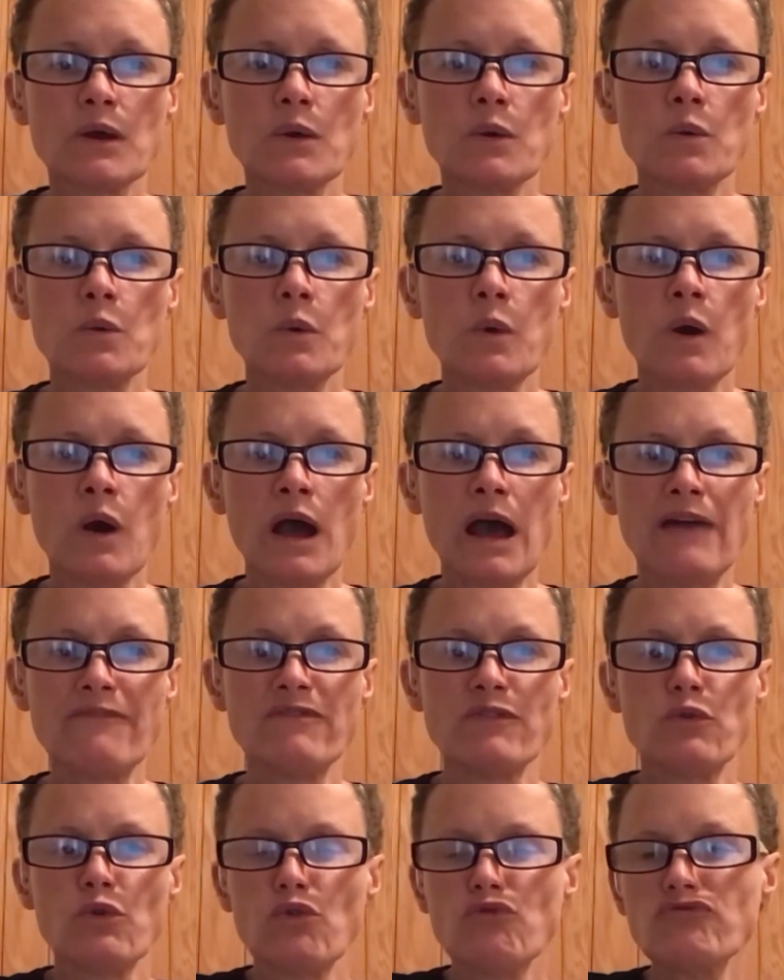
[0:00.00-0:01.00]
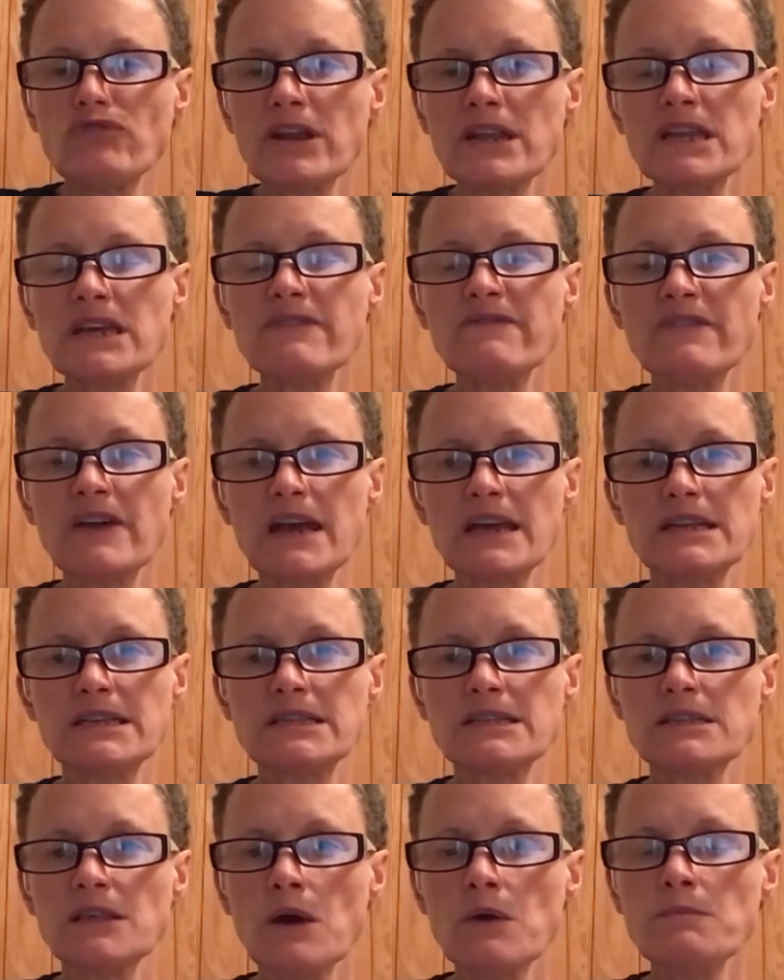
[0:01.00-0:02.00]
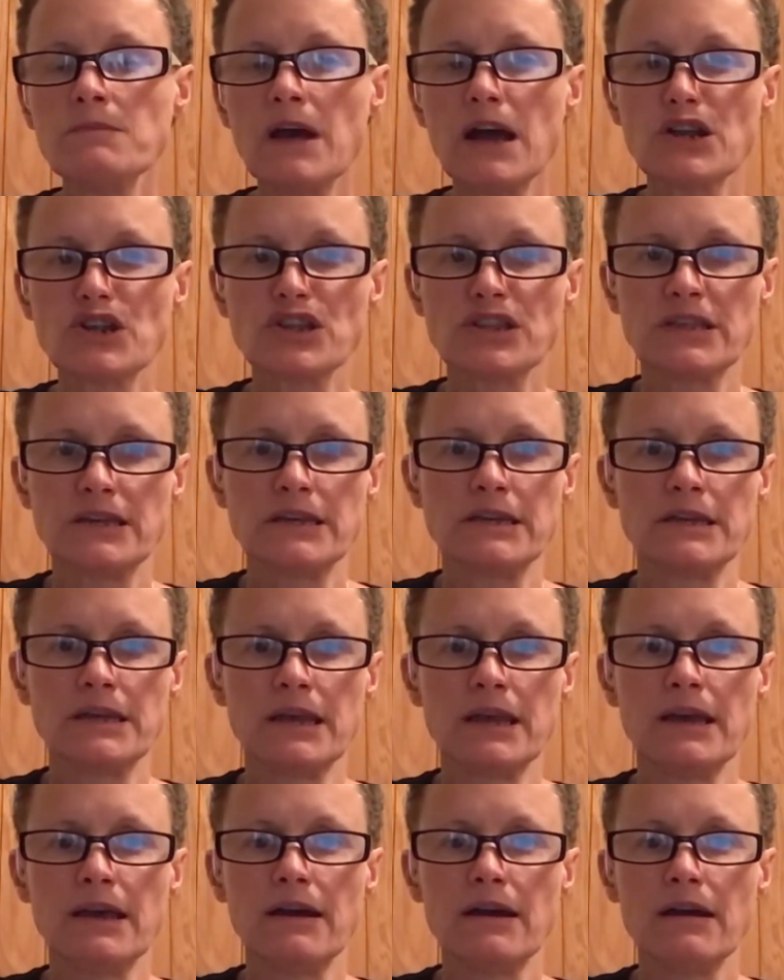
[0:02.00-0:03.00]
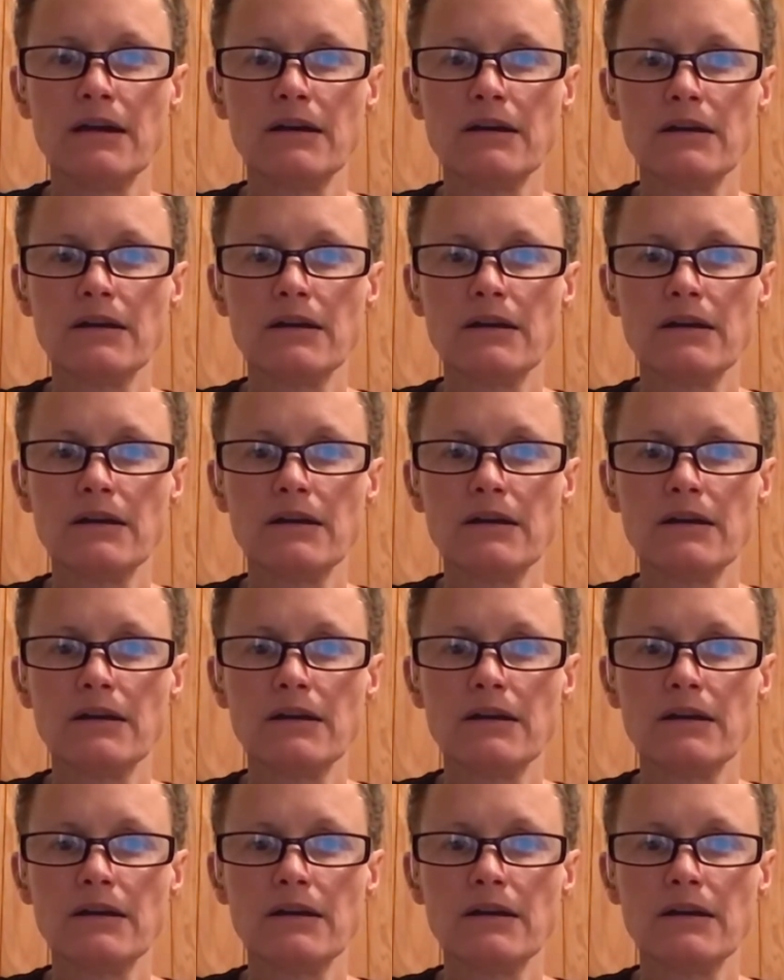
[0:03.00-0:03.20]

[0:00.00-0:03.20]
who have already faced so much this year,